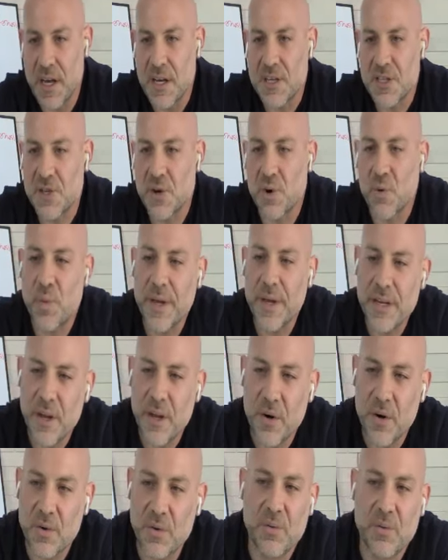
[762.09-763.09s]
So we
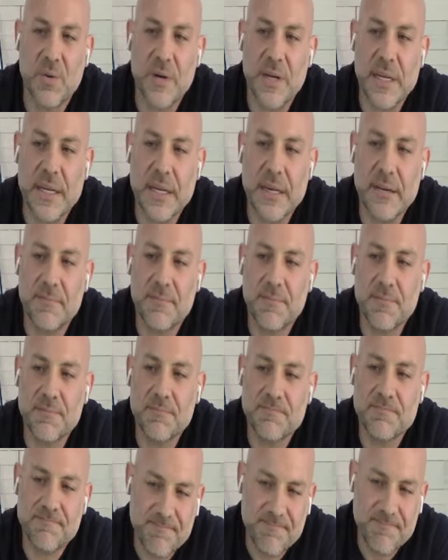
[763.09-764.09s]
know
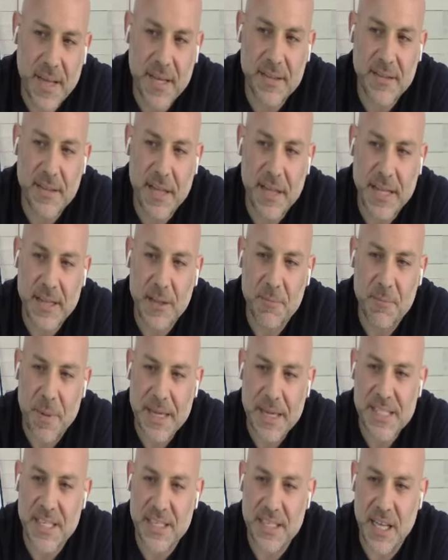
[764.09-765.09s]
at the
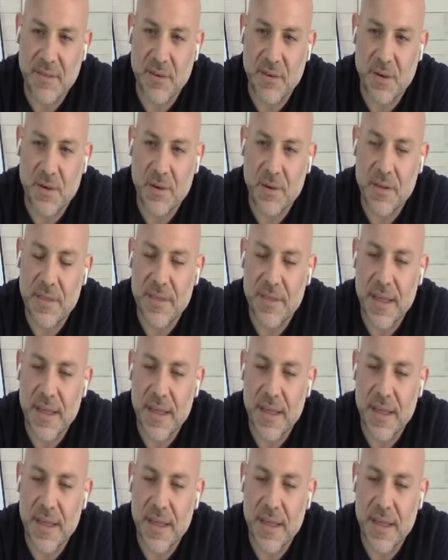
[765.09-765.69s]
basic level